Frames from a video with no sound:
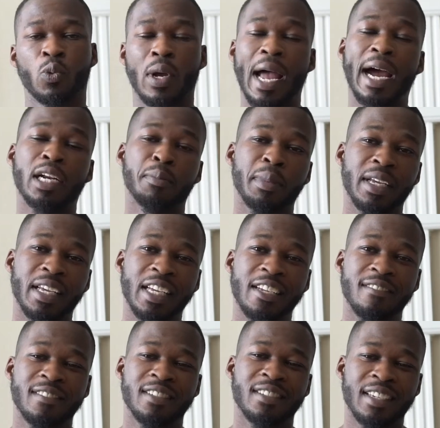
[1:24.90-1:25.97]
When Adam and
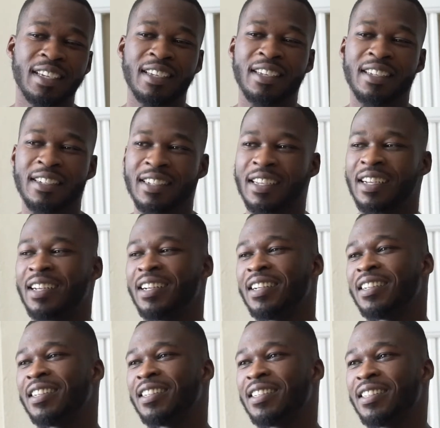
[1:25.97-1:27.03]
Eve sinned,
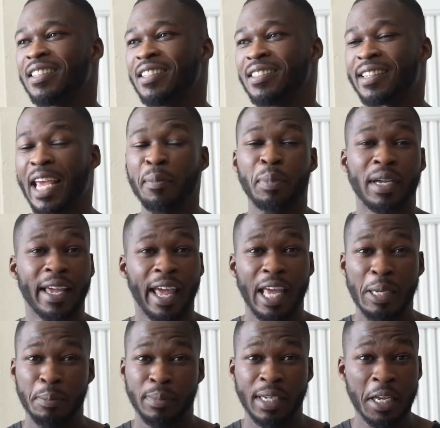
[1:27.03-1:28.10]
they
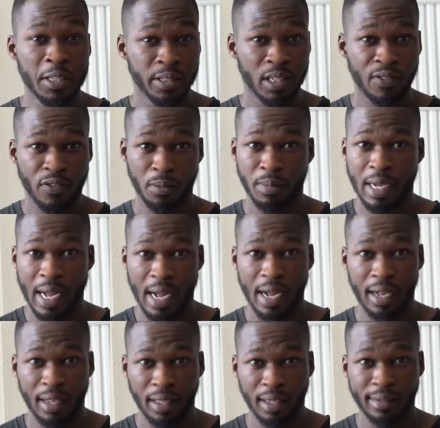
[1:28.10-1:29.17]
became distant from
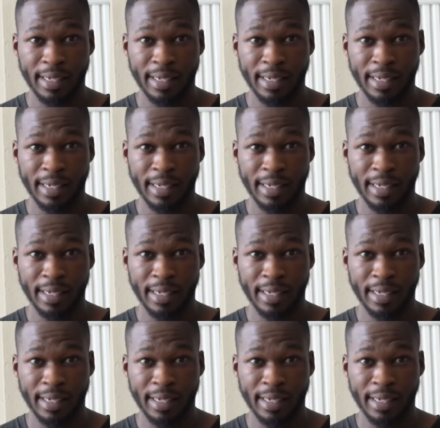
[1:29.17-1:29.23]
God.